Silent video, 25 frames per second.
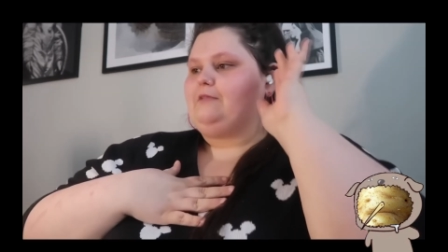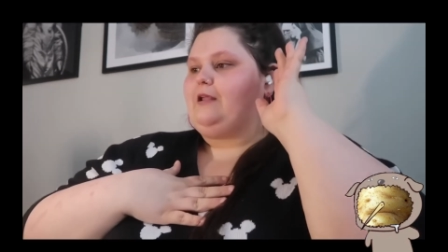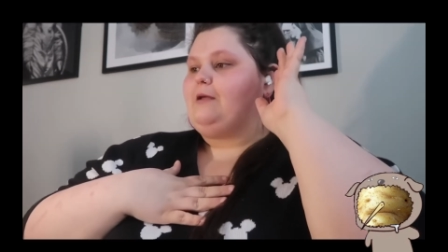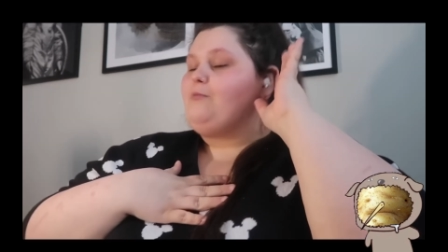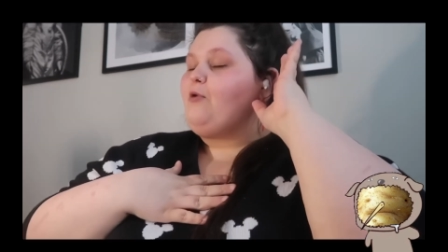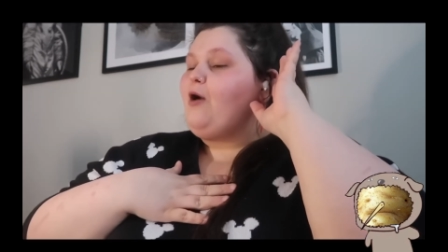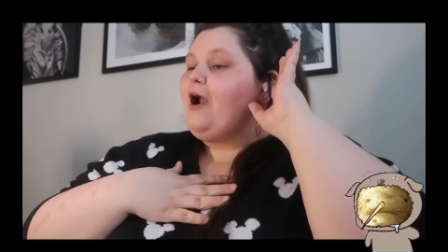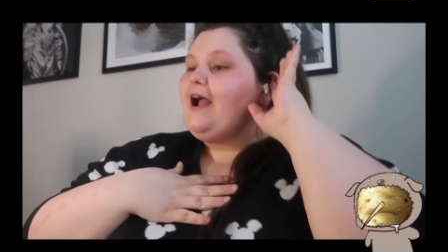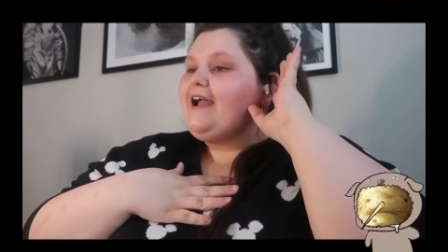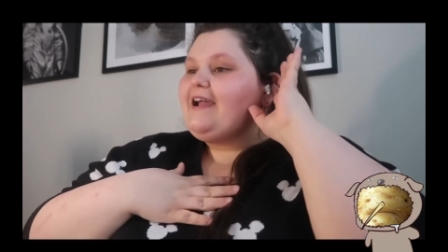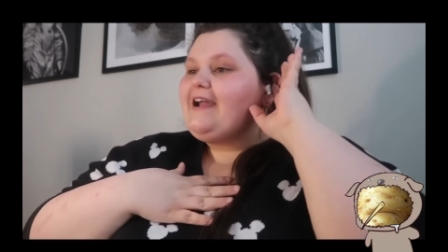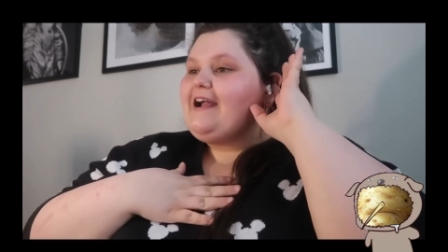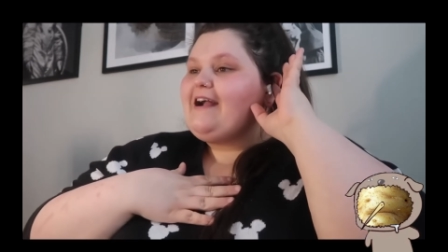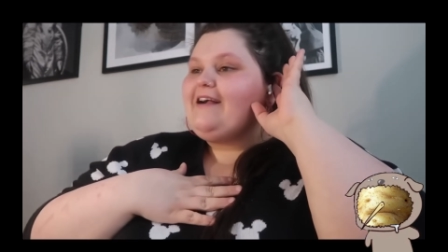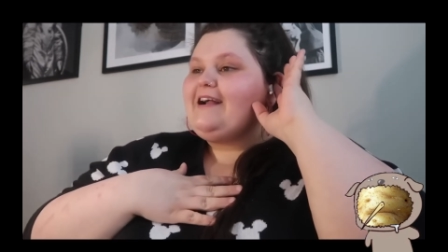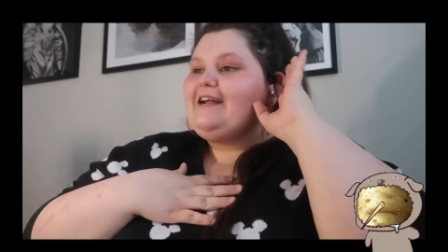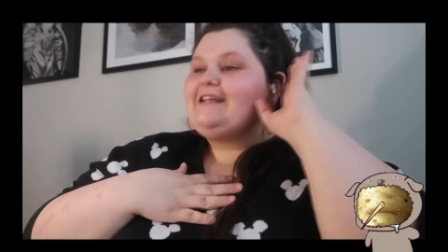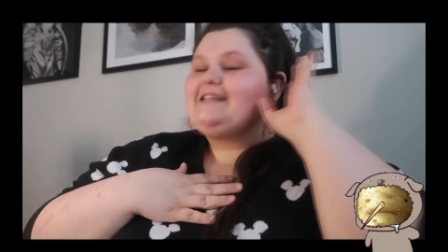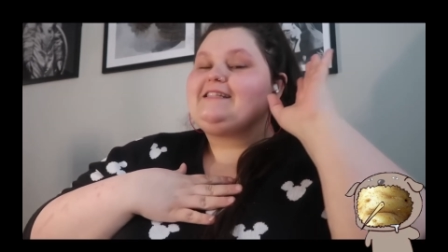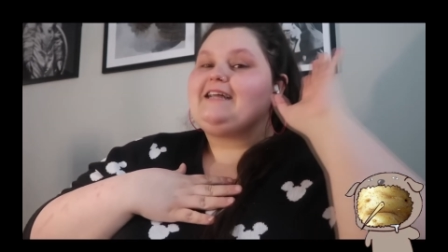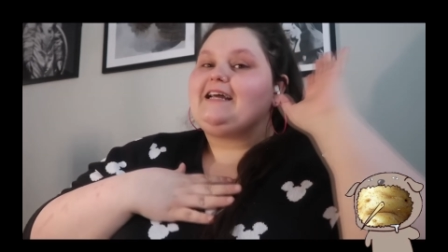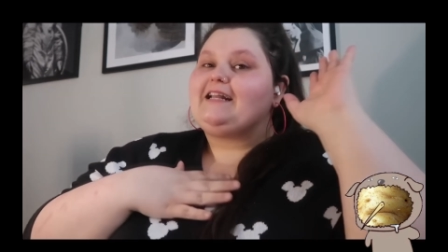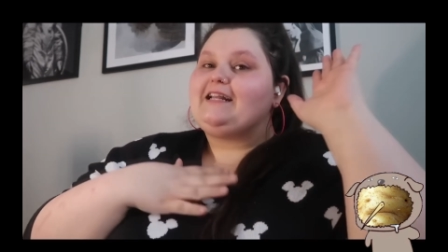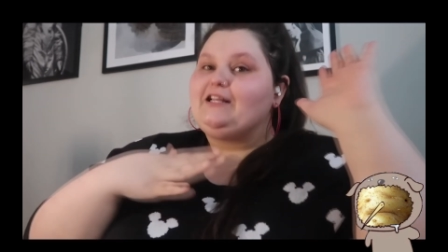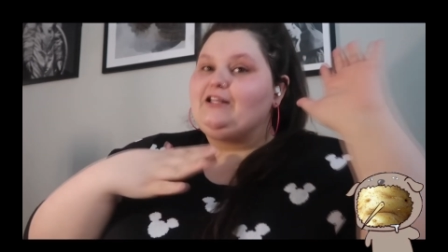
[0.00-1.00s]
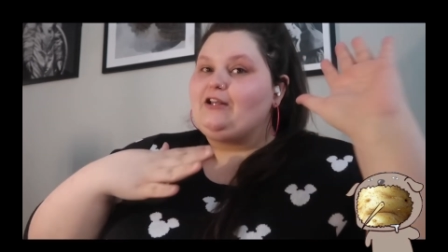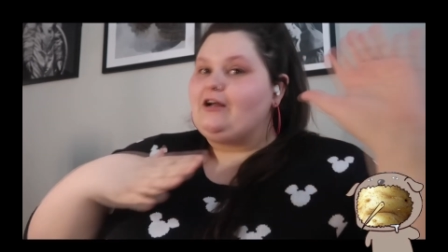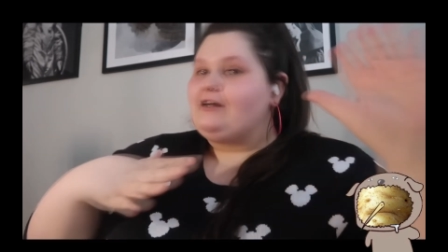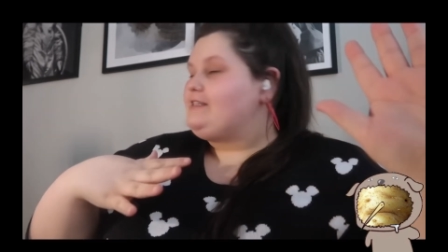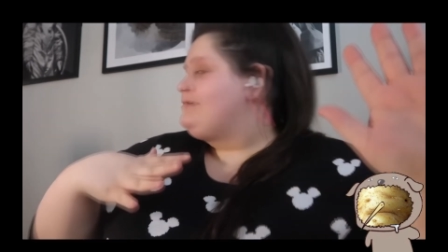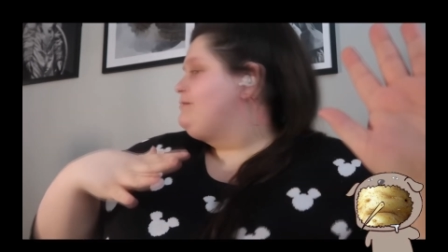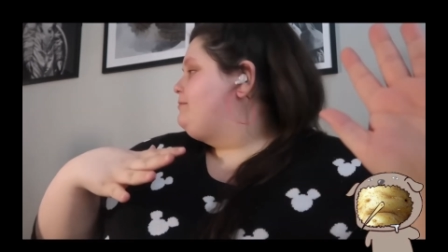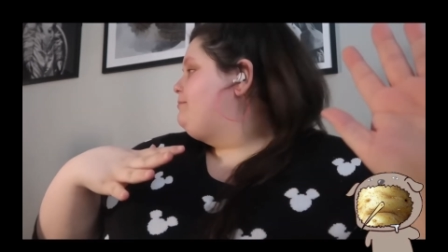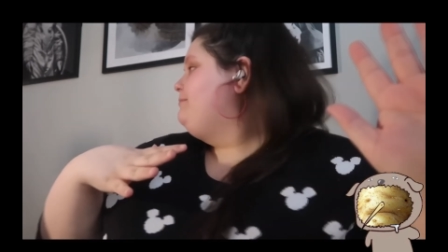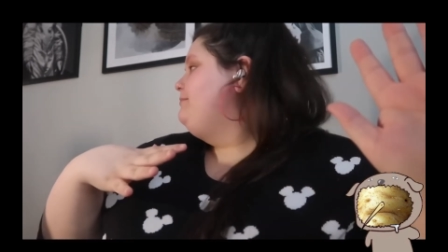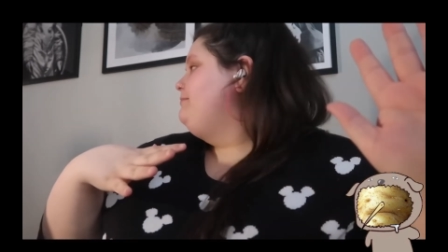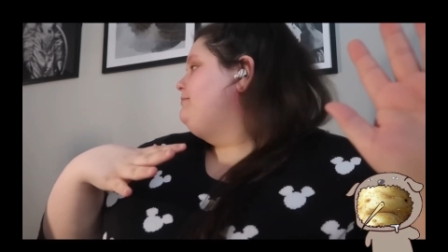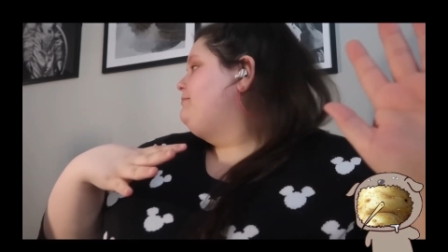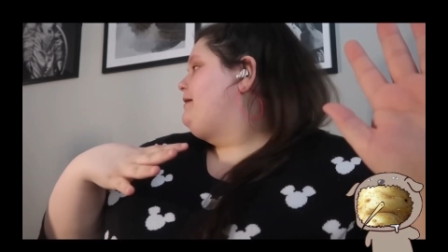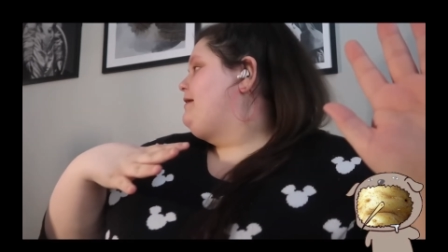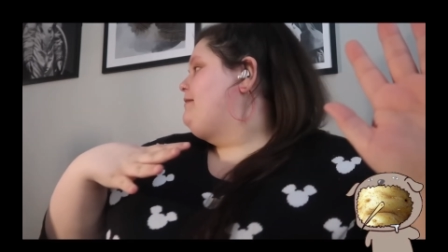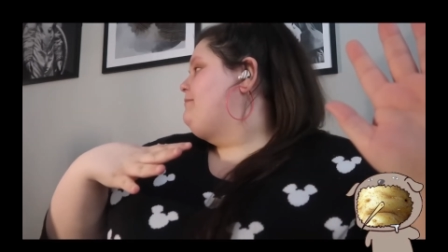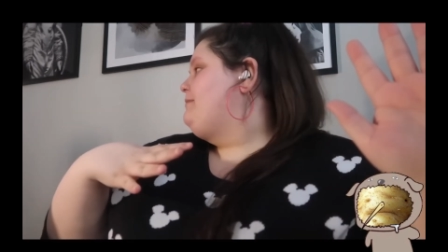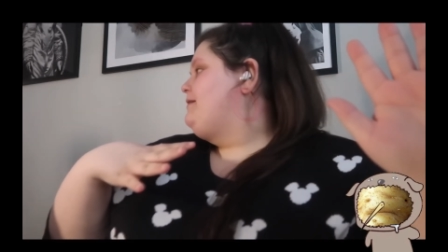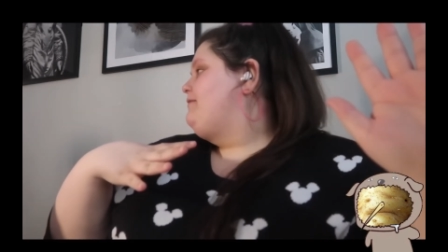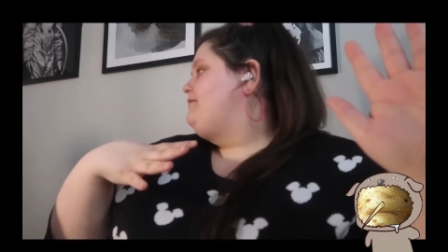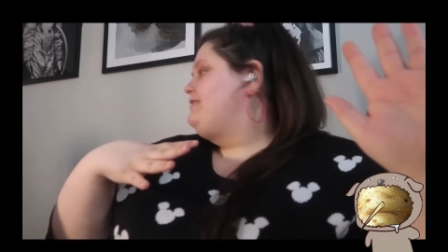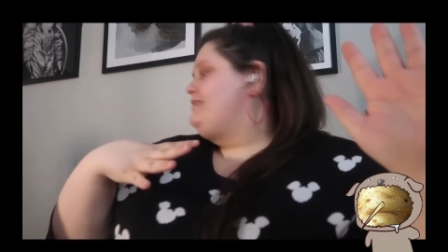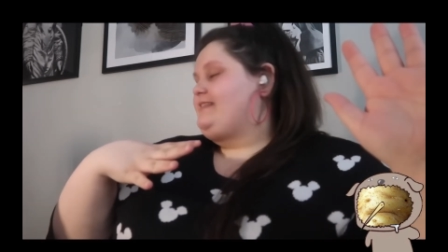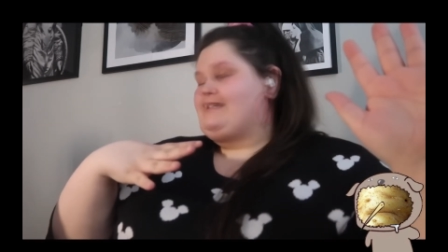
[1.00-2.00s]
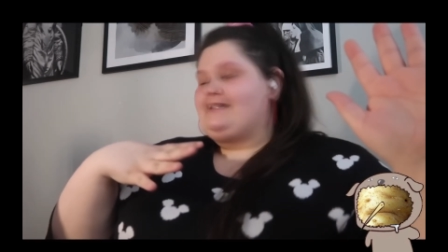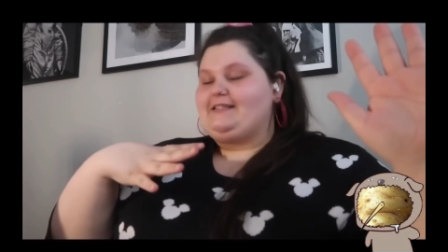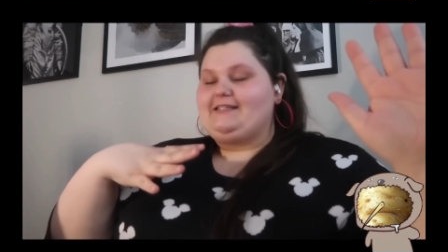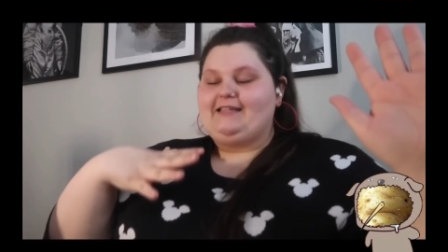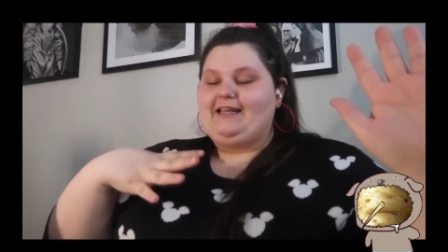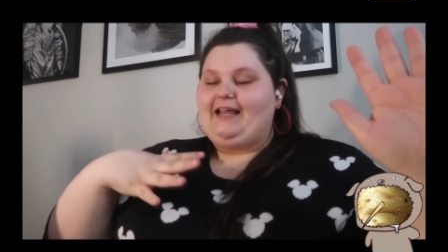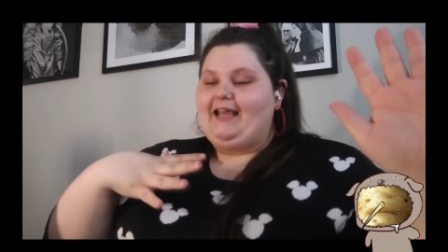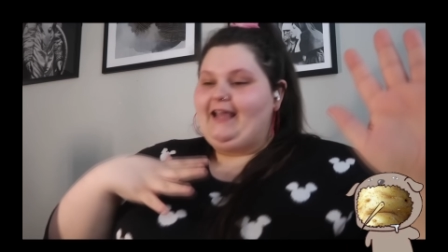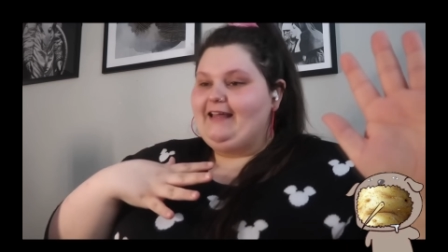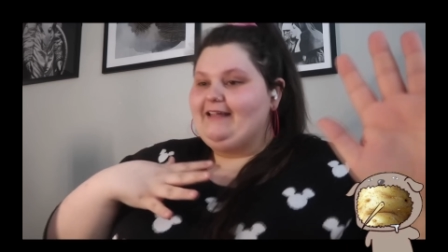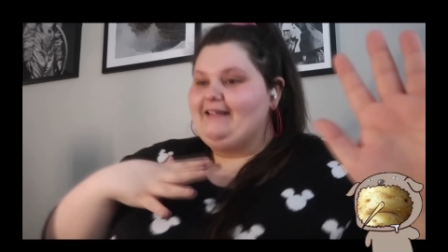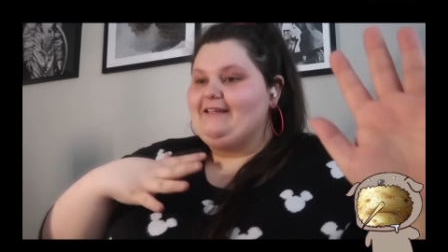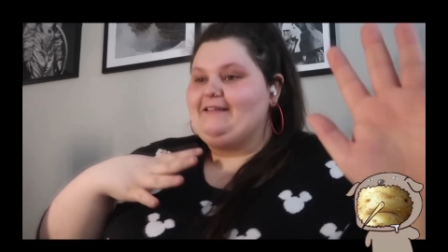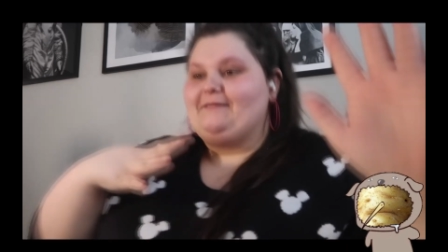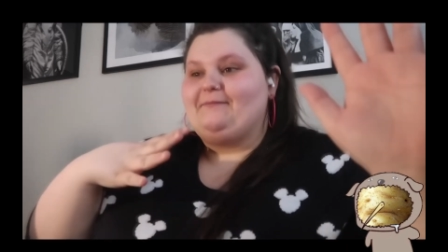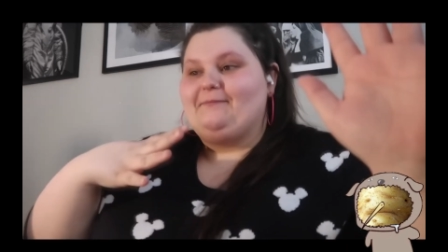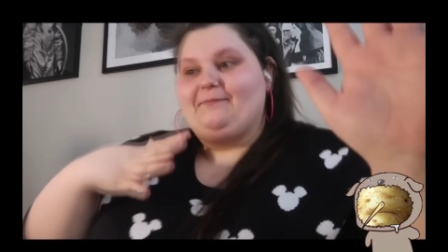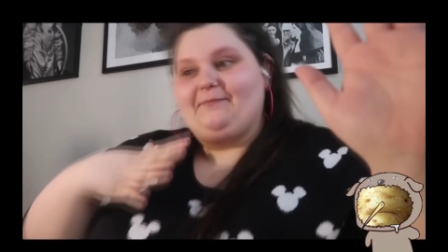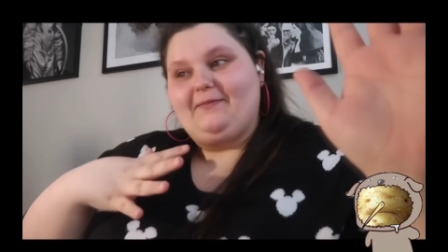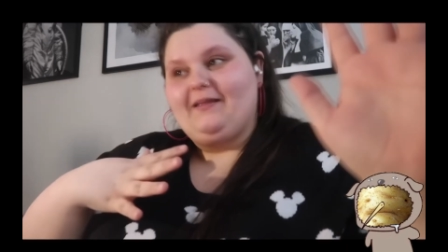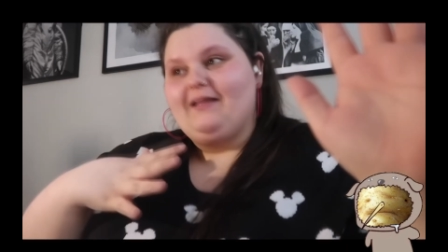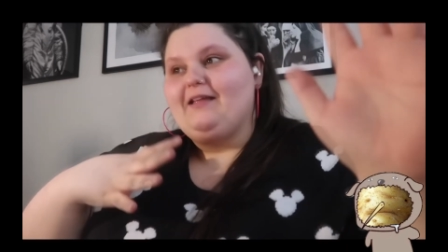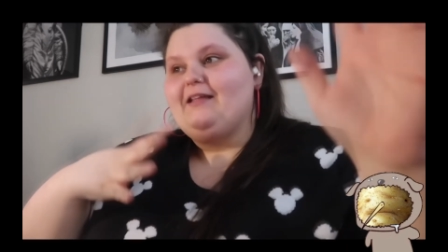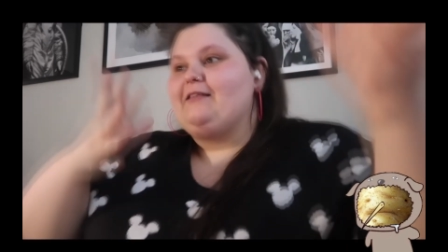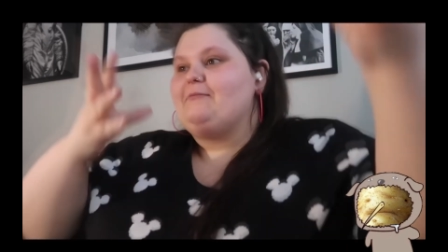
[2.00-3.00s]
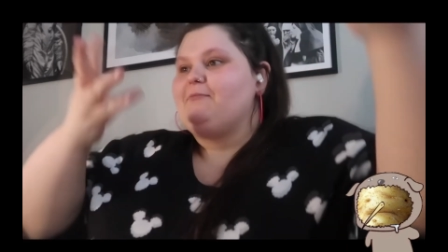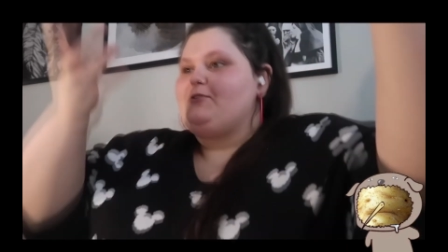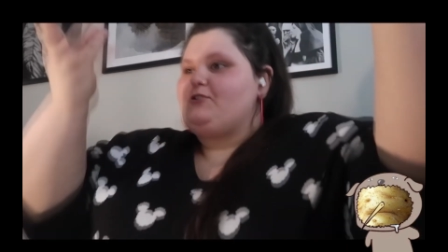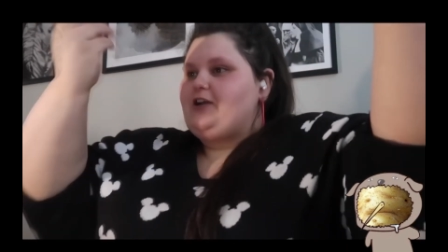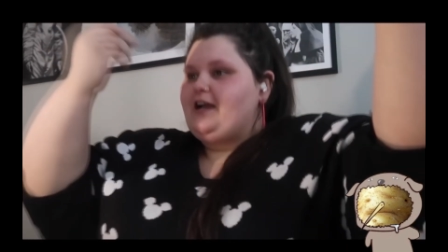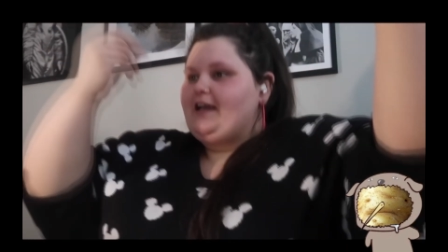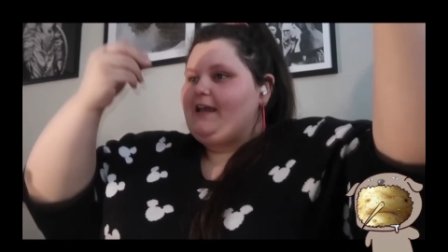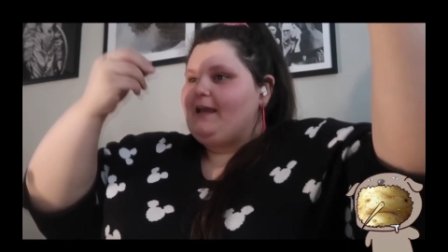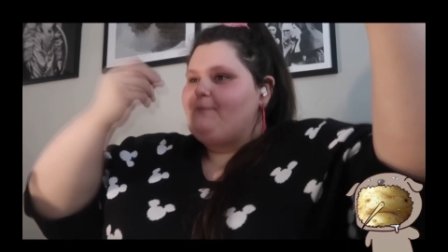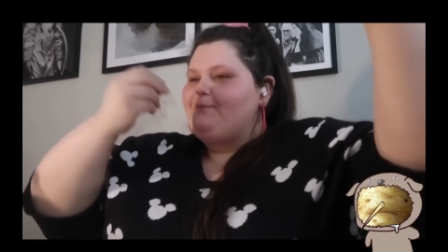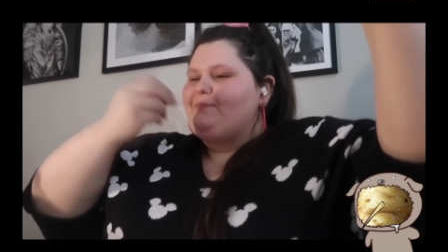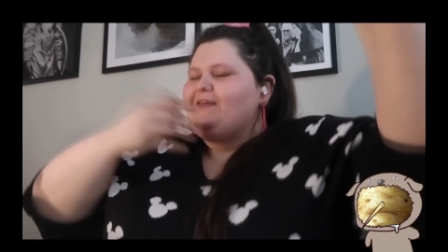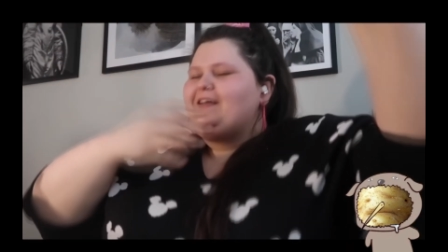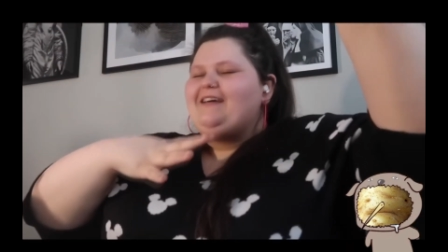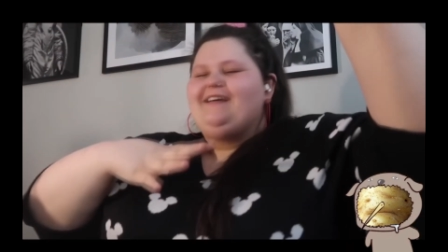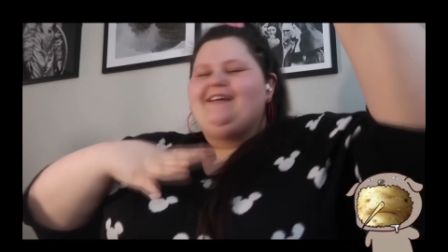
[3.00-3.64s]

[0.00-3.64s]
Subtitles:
Mariah Carey decided not to pay me a visit today. Let me try again.